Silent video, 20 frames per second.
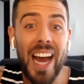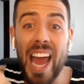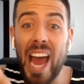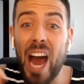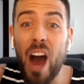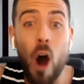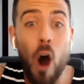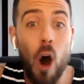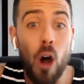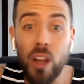
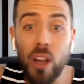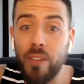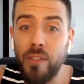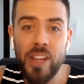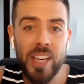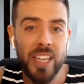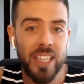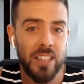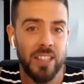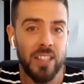All of
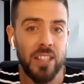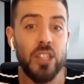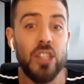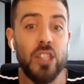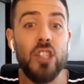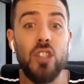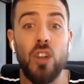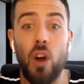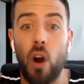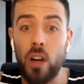this
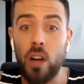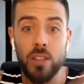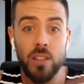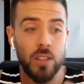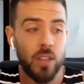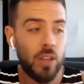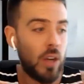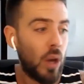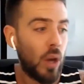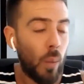
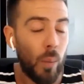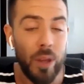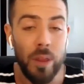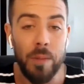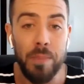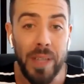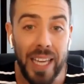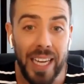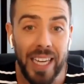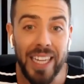starts with
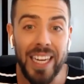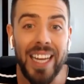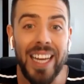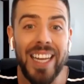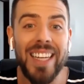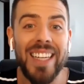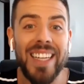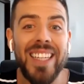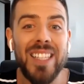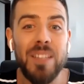being an
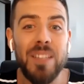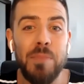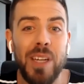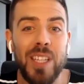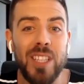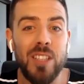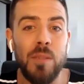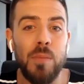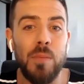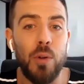
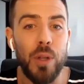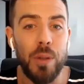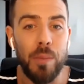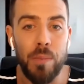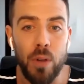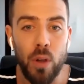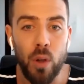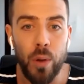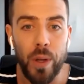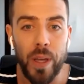indispensable
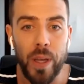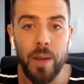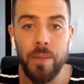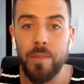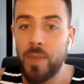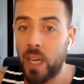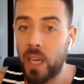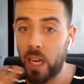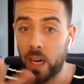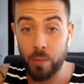employee.
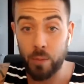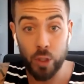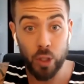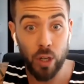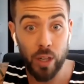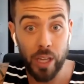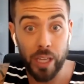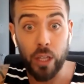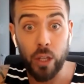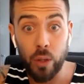And I'm sure
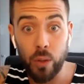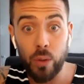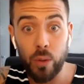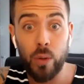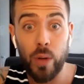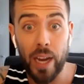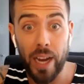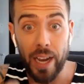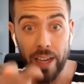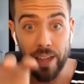that
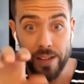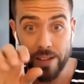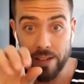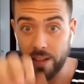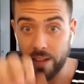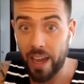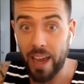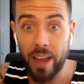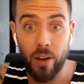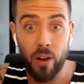you, as
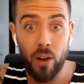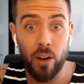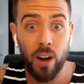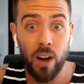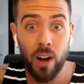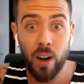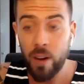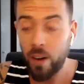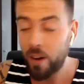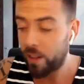a
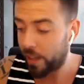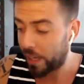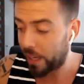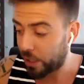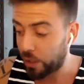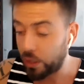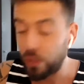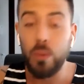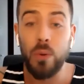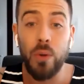headhunter, like
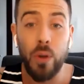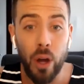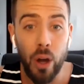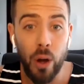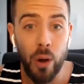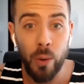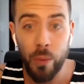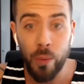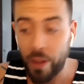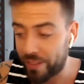you
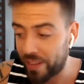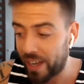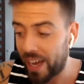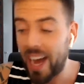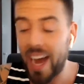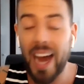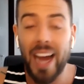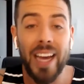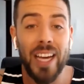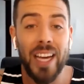know that the
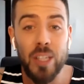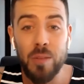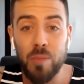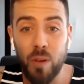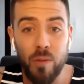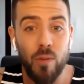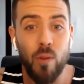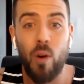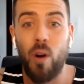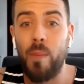highest
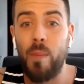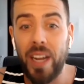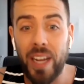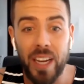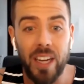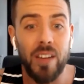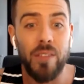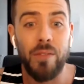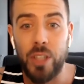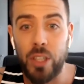performing
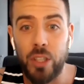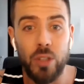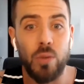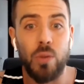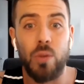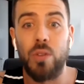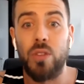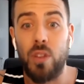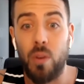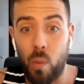
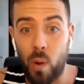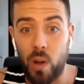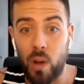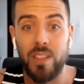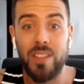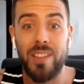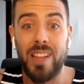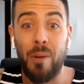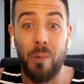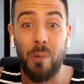individuals, the
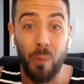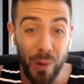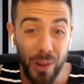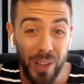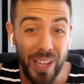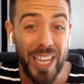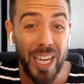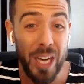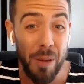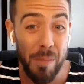ones that
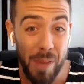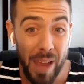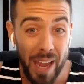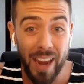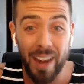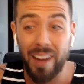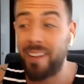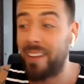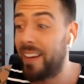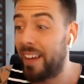really
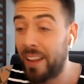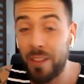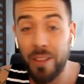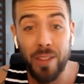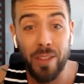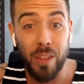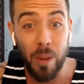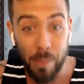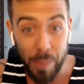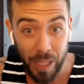command
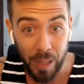the big